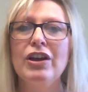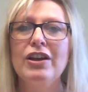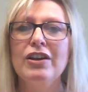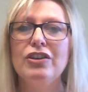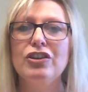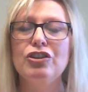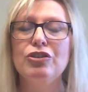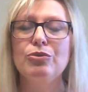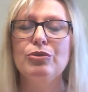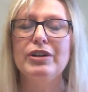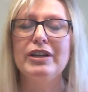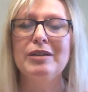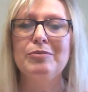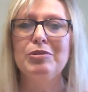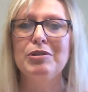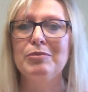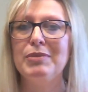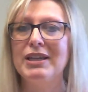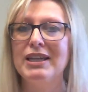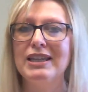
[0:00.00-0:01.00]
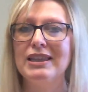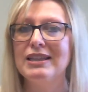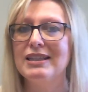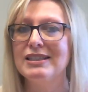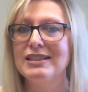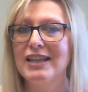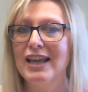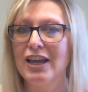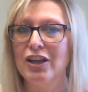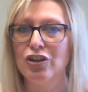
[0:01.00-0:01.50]
you were implementing
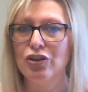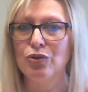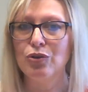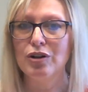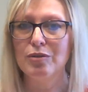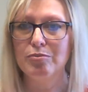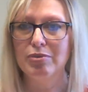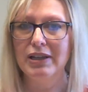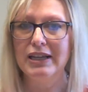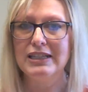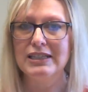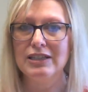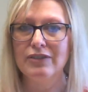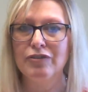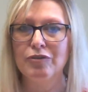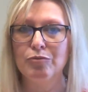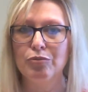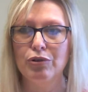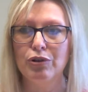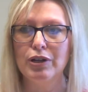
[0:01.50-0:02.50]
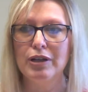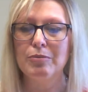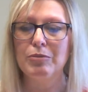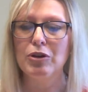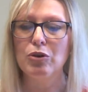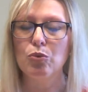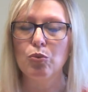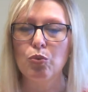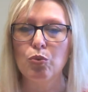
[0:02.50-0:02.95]
this at your place of employment,